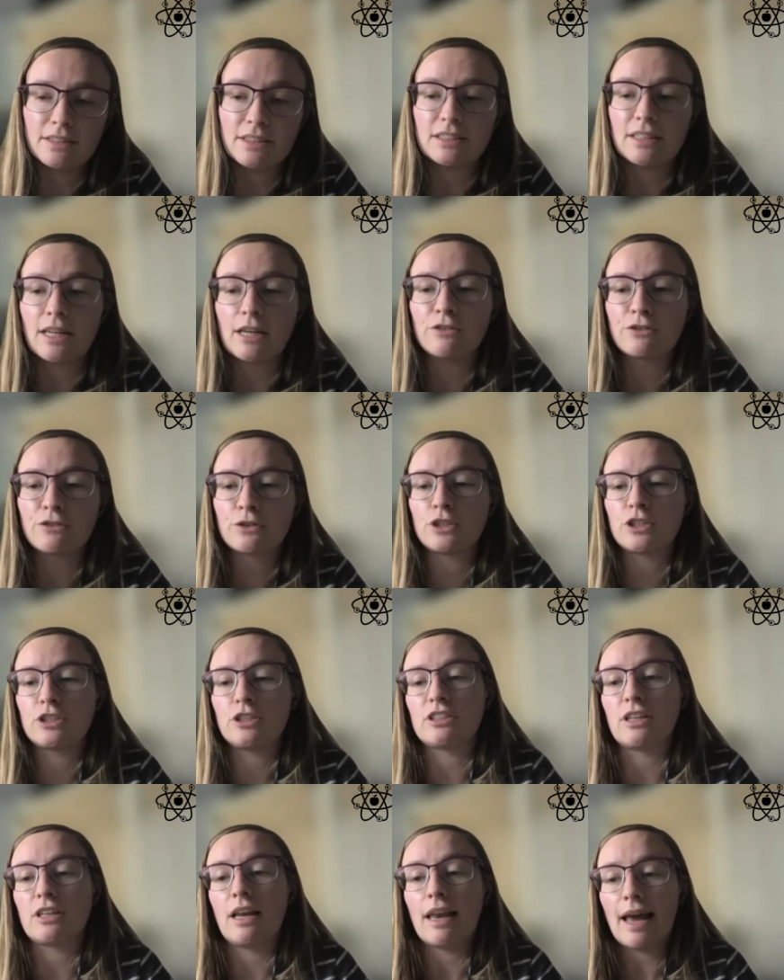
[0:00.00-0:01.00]
cell, of course,
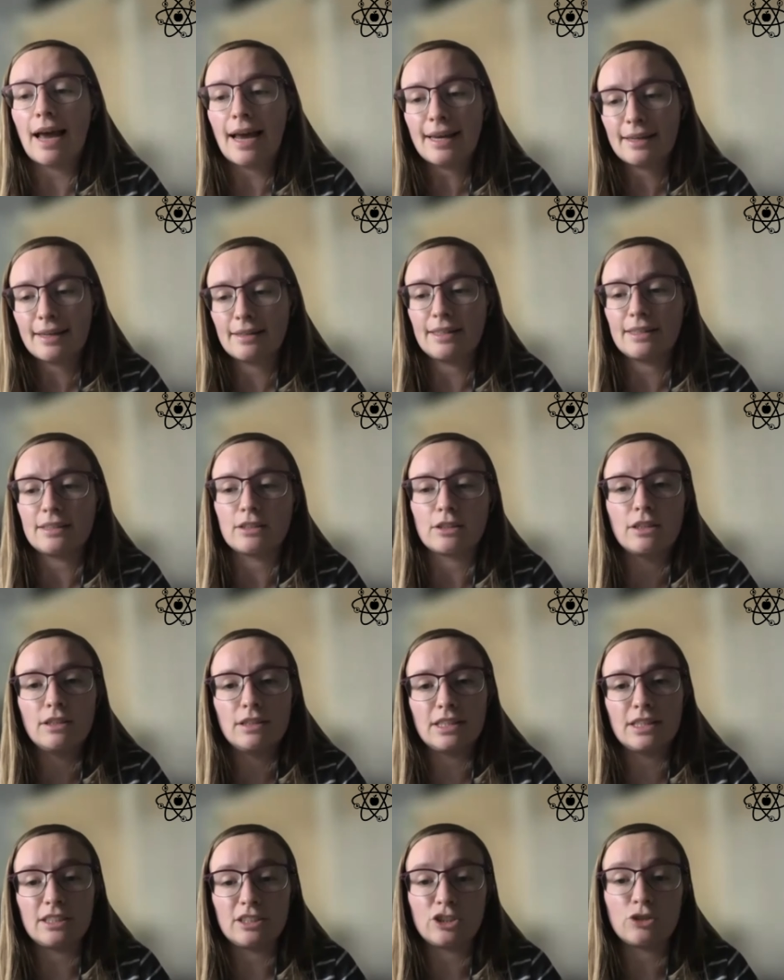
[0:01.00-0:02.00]
doesn't like that
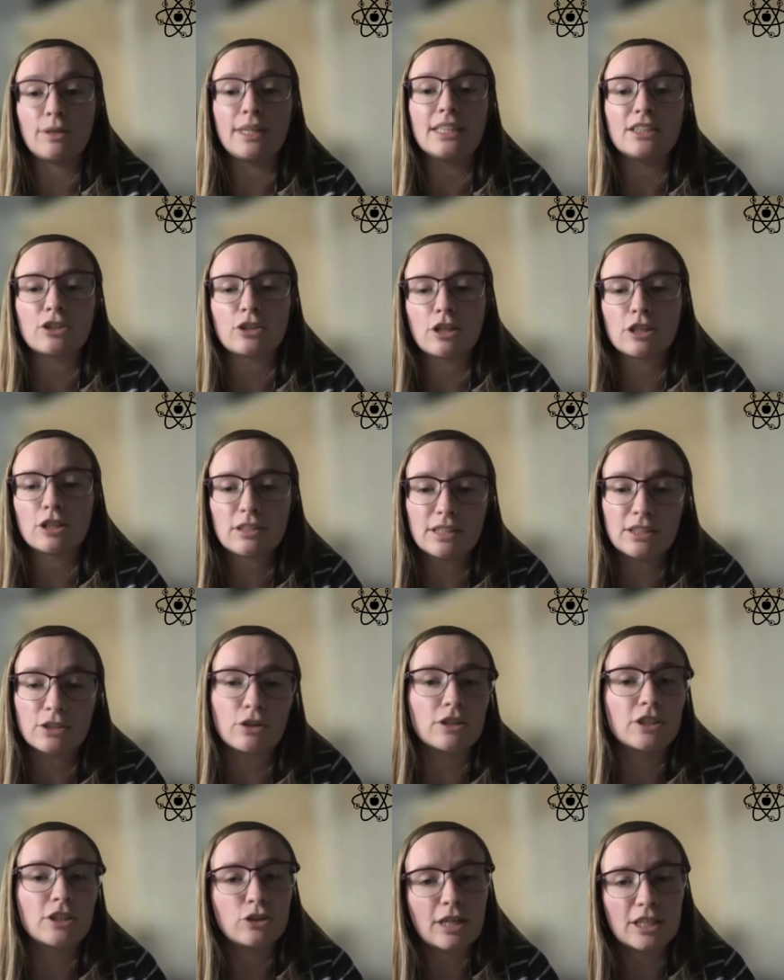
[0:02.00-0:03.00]
the string is cut, it's
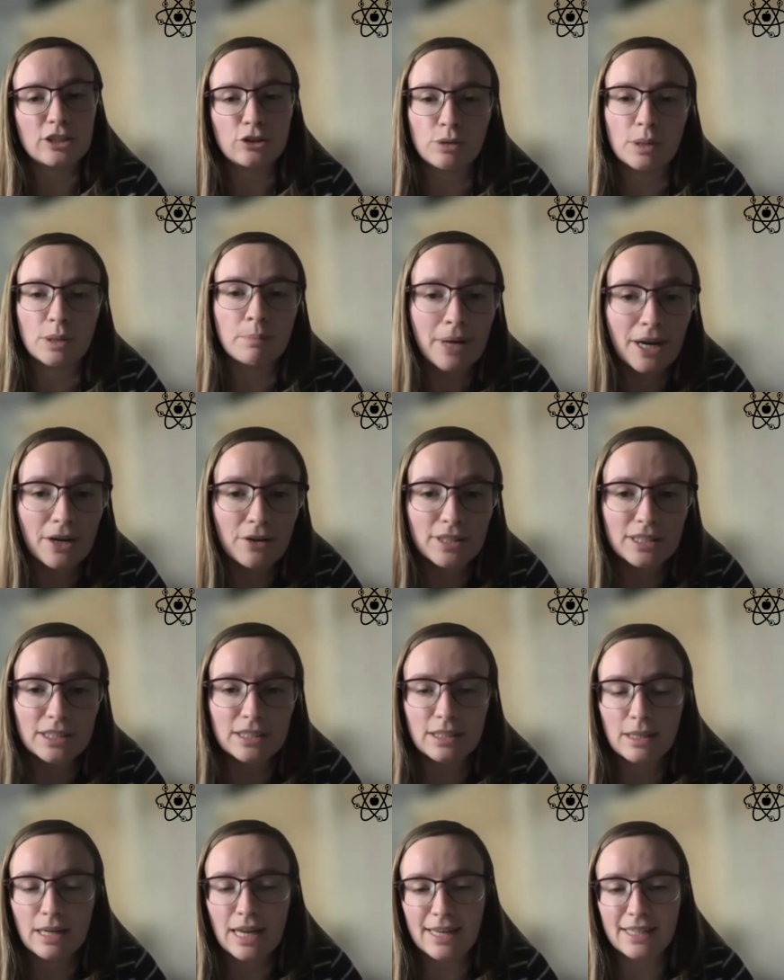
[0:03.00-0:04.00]
going to try to repair
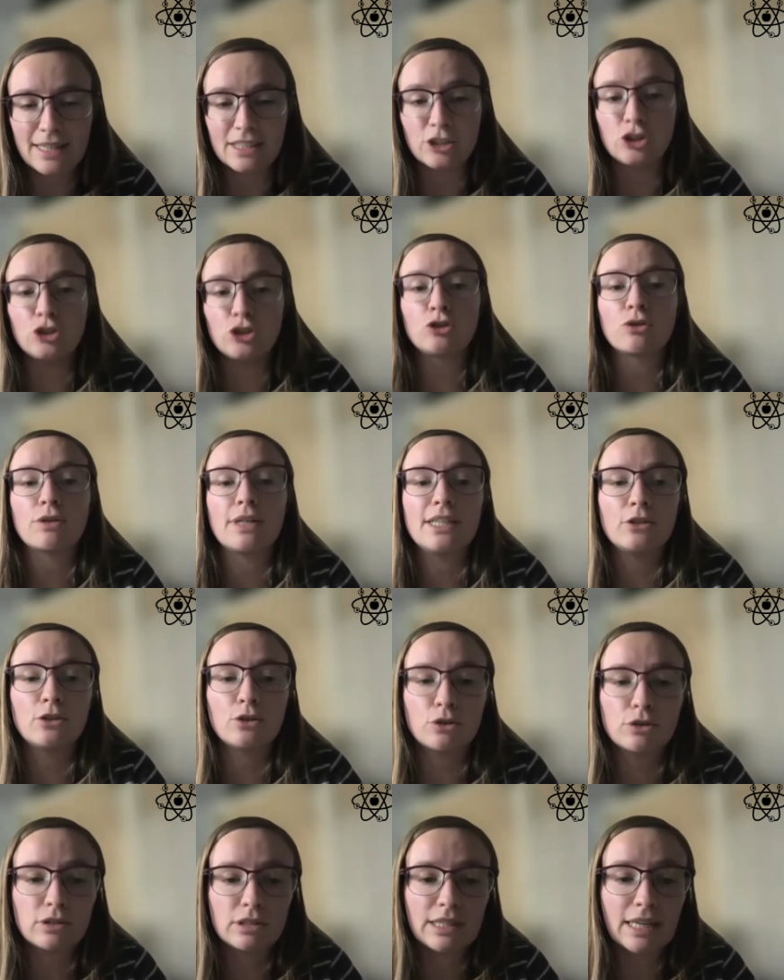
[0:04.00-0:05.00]
it. And it's during
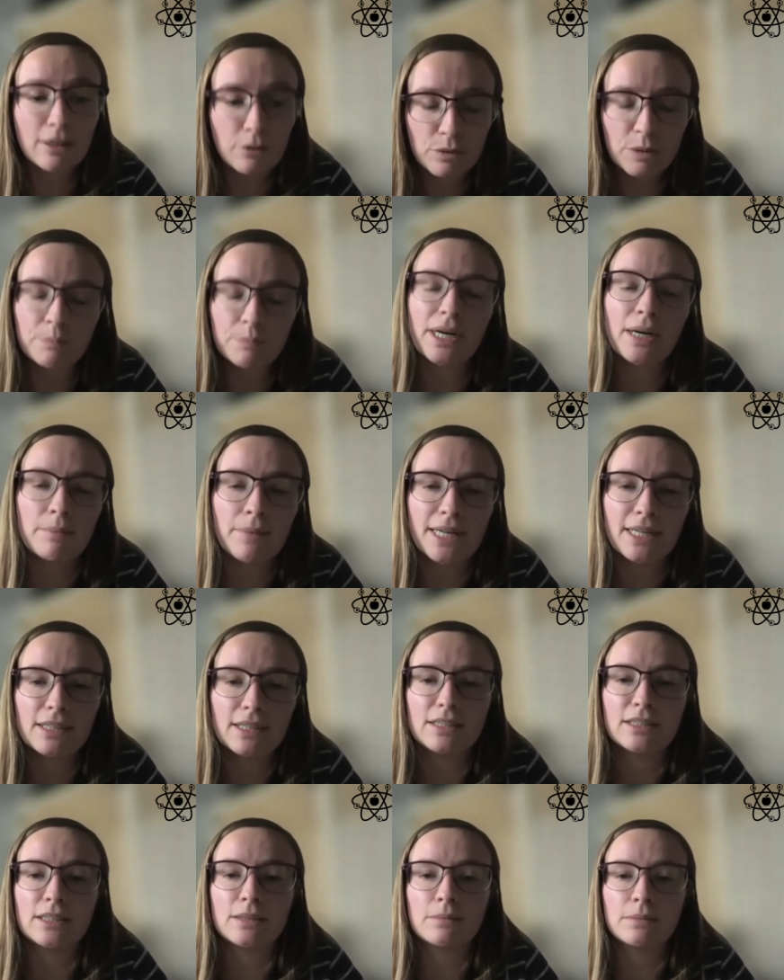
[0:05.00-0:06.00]
that repair
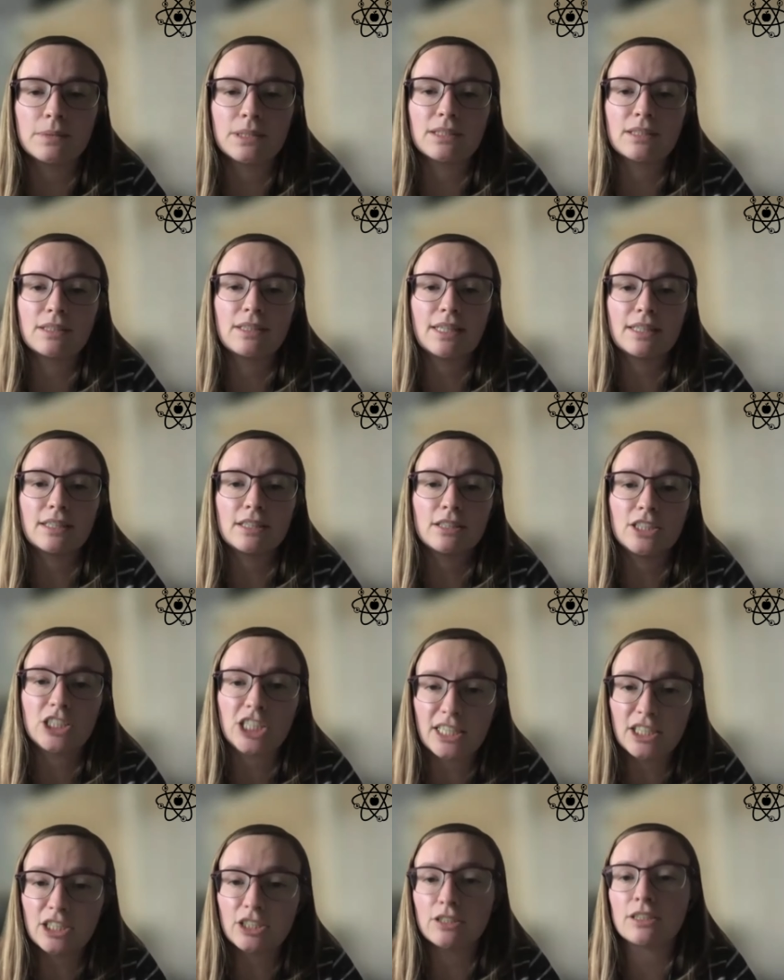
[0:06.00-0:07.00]
mechanisms that
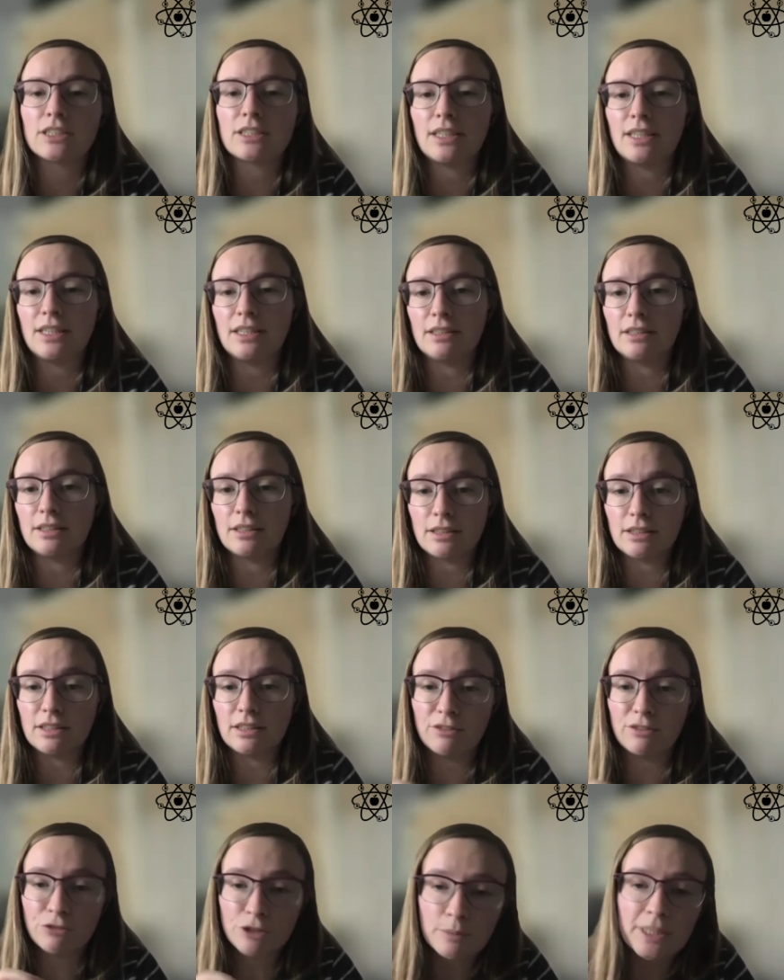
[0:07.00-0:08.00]
changes in the
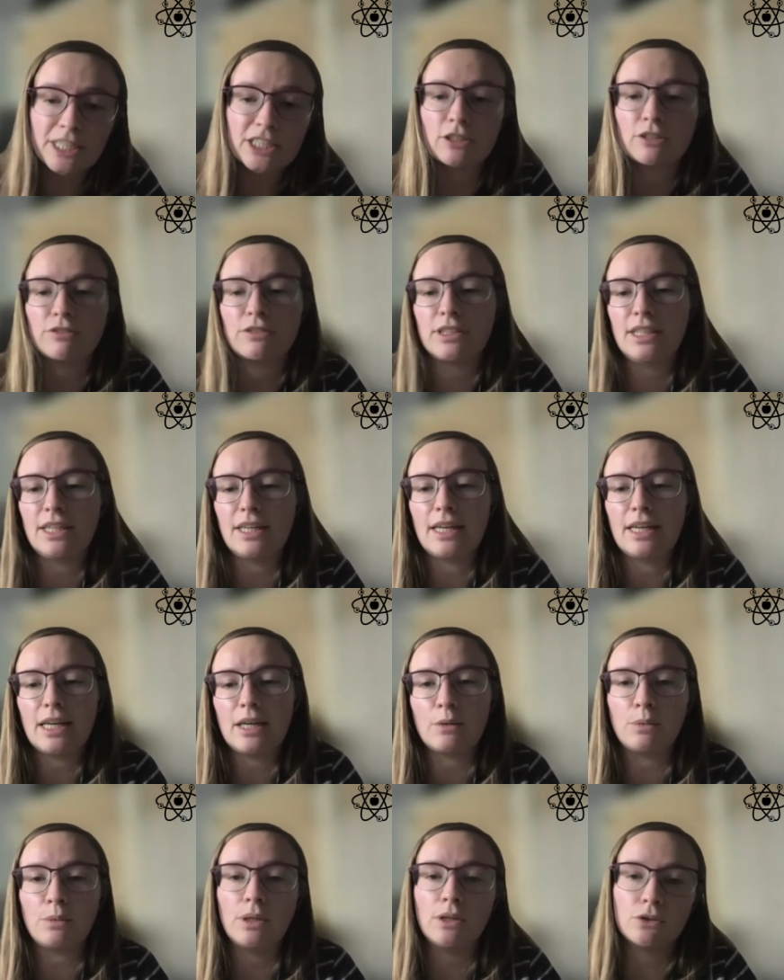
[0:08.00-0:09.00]
information of the
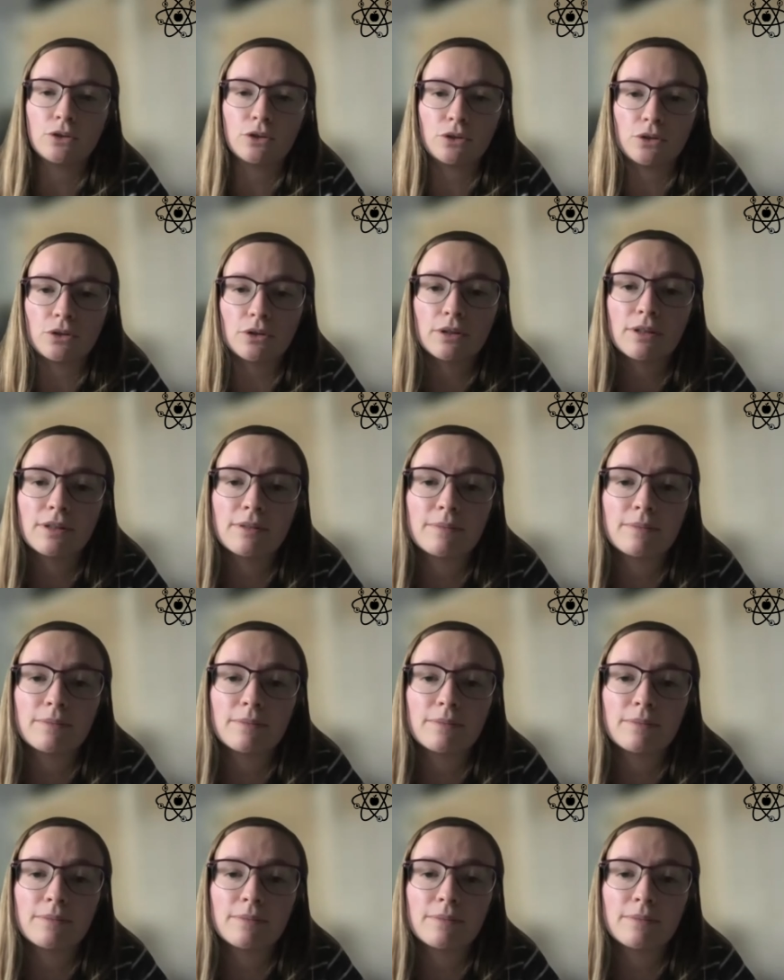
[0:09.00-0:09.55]
DNA will occur.